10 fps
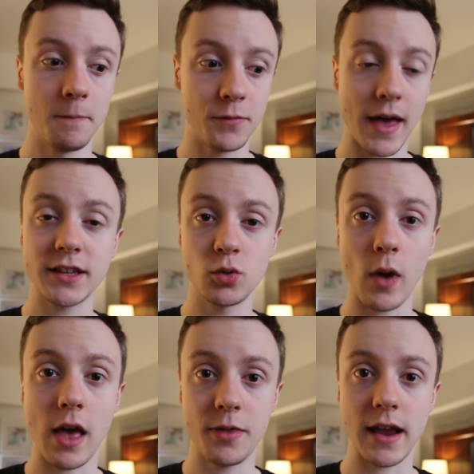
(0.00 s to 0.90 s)
That's
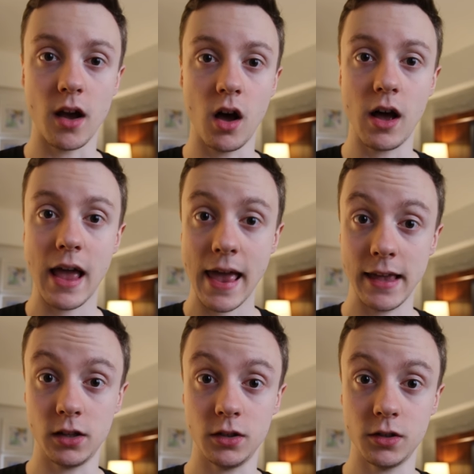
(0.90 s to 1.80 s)
where they are
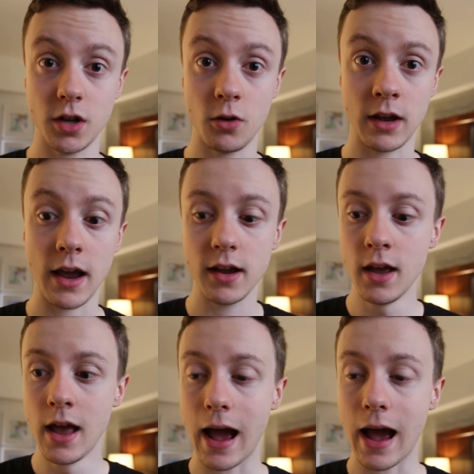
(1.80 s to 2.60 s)
held, okay?